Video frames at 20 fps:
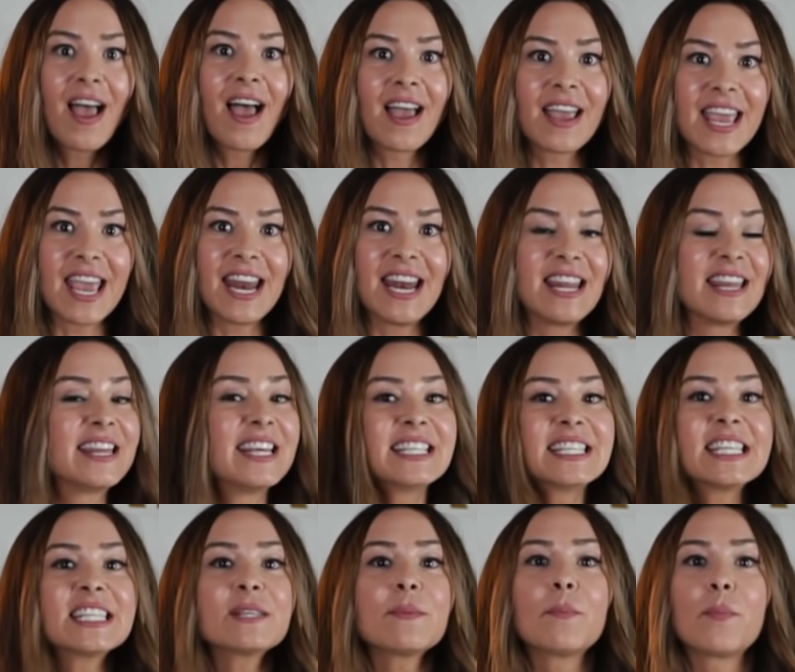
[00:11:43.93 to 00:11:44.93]
Again,
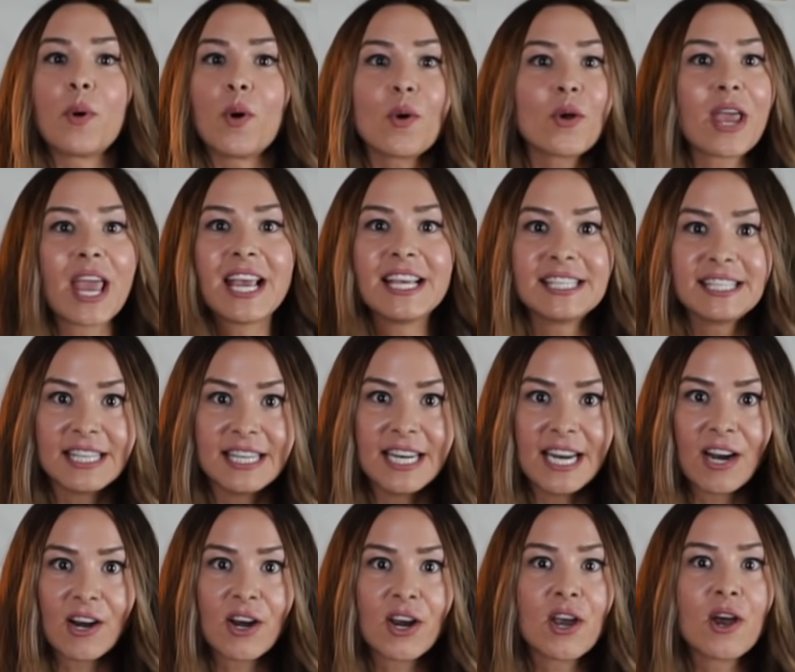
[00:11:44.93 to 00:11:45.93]
this is a bull case
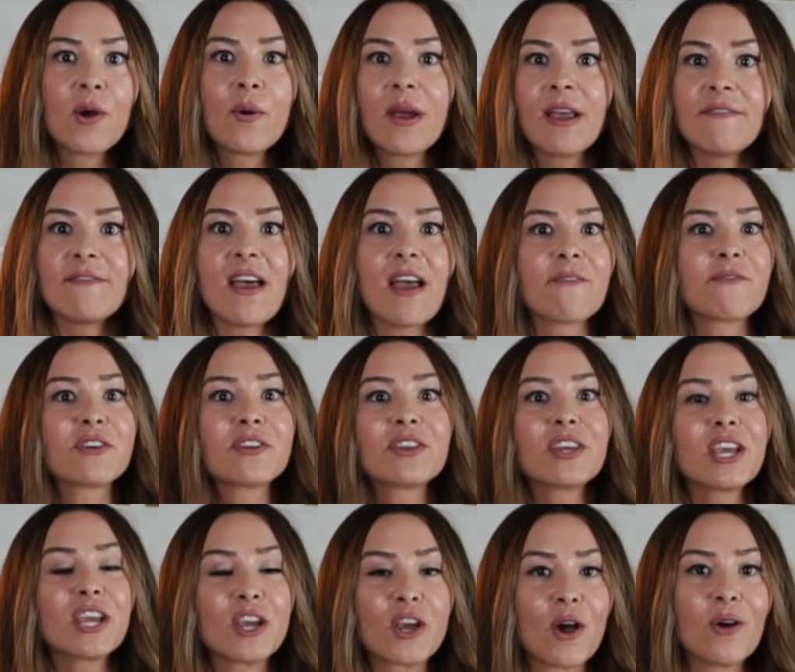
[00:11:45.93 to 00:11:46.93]
scenario if
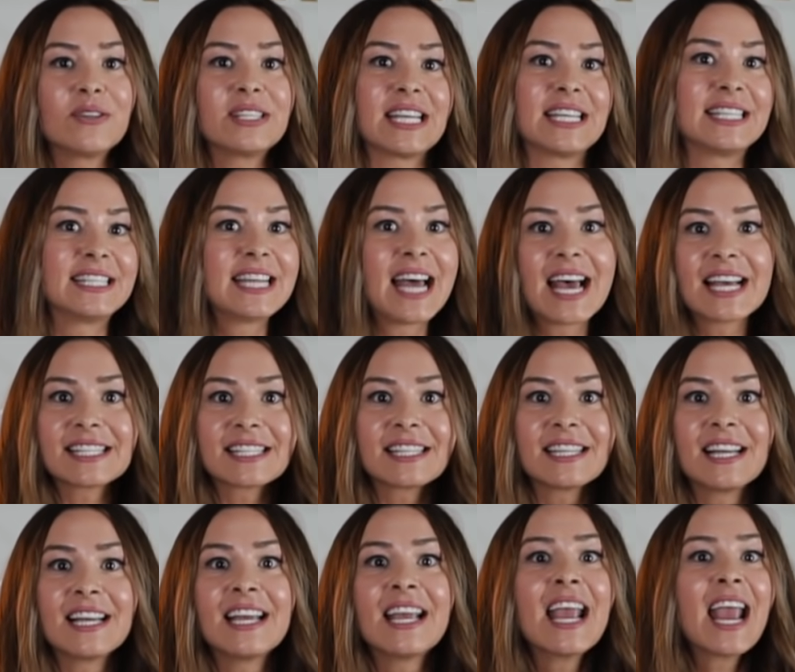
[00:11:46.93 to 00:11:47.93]
everything goes as
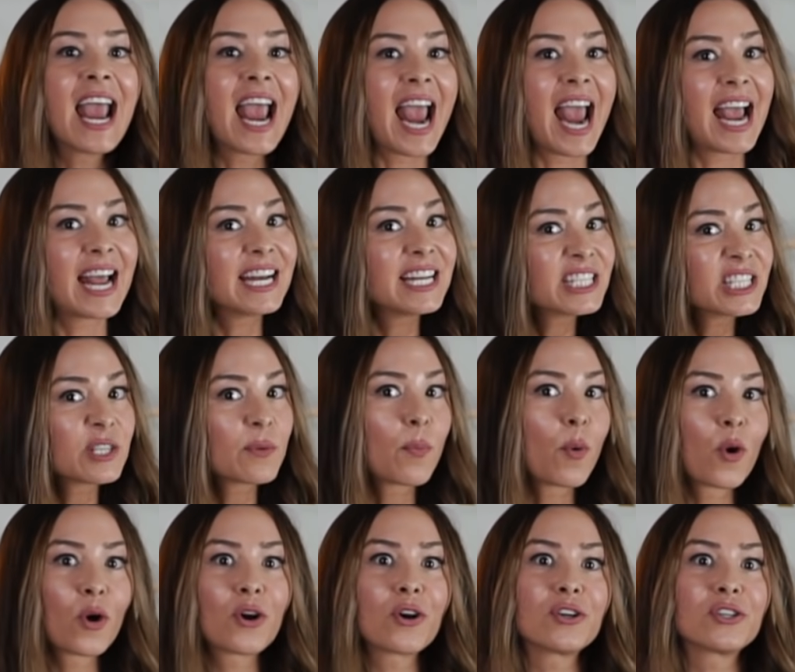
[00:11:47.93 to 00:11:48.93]
Tesla and its
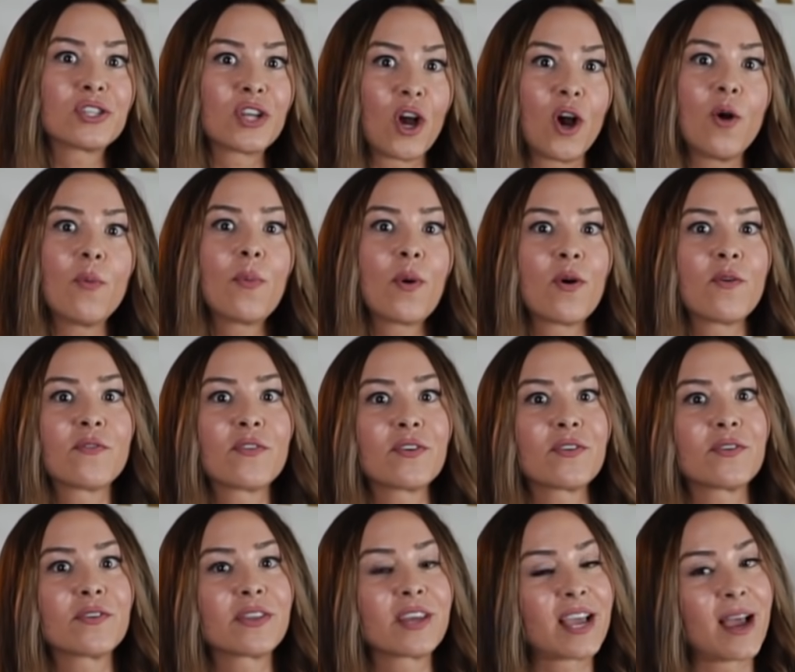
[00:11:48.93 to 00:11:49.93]
supporters hope
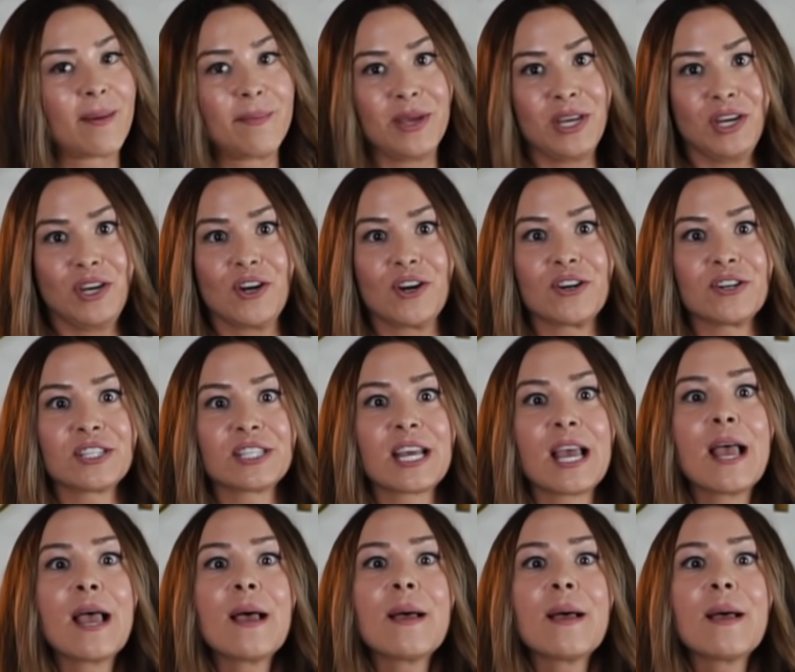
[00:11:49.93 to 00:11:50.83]
over the coming years.